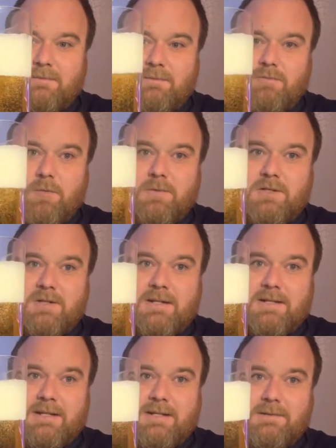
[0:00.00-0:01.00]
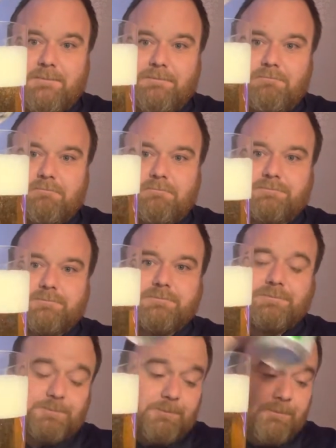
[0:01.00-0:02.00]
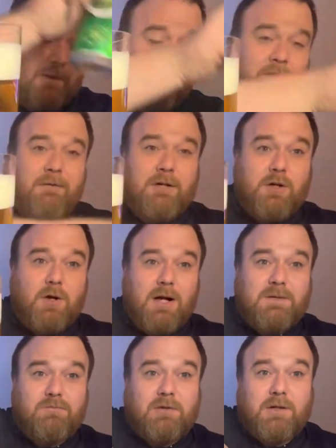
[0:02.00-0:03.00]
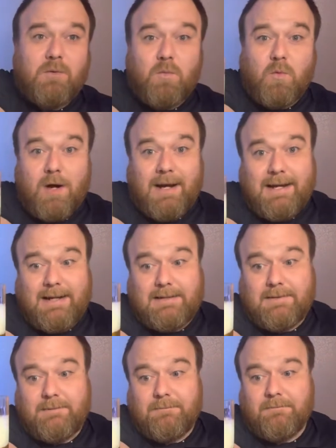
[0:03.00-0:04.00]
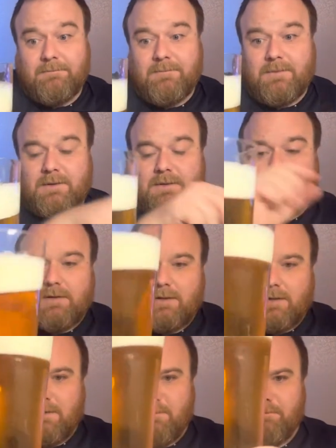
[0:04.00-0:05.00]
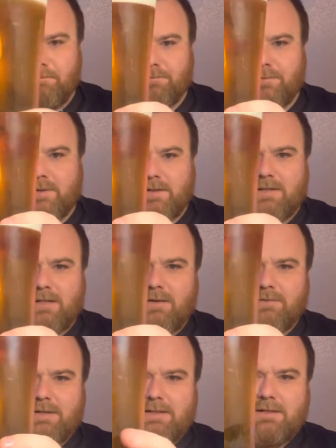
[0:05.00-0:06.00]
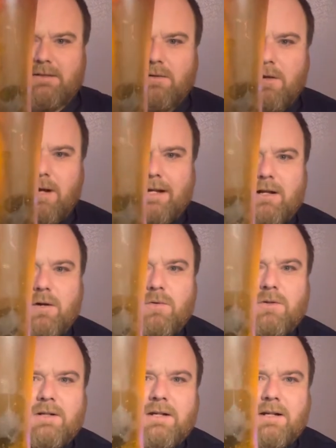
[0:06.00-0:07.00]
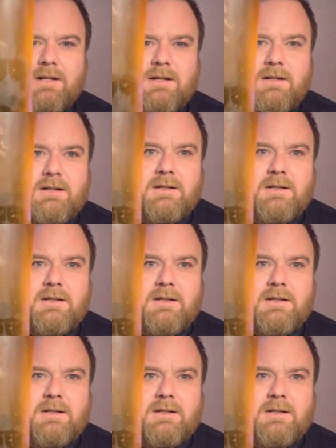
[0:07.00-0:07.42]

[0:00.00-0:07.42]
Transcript: Proper size head. Very nice, brilliant white head. It's a lovely light golden colour.